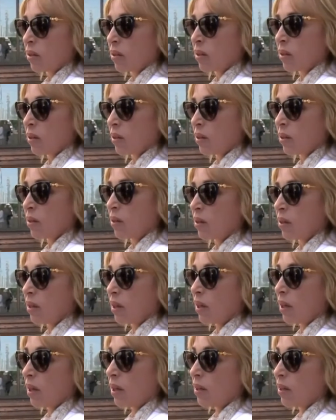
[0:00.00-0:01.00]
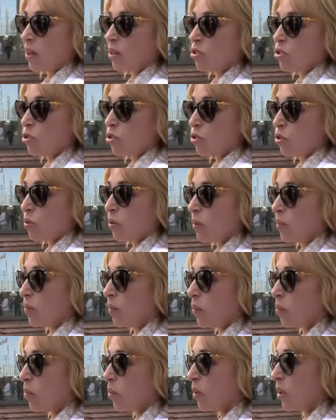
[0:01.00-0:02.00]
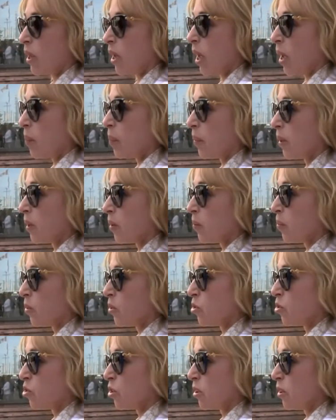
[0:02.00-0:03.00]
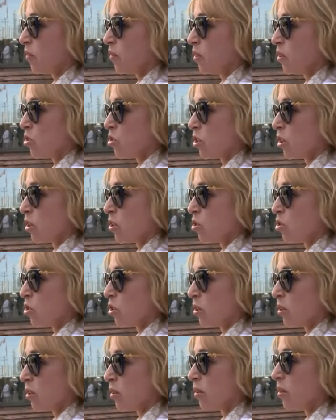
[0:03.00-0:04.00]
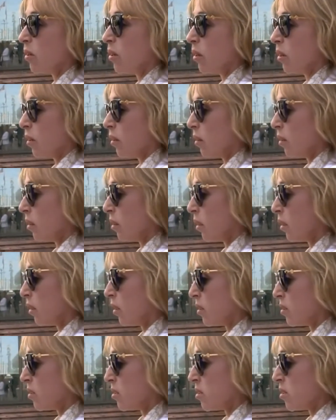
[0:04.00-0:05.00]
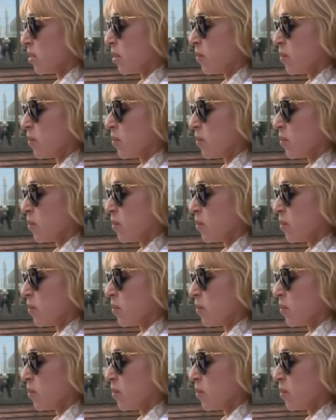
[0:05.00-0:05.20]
to serve jail time. Yeah, that's true. I'm, I'm really happy and appreciative of the judge and the leniency,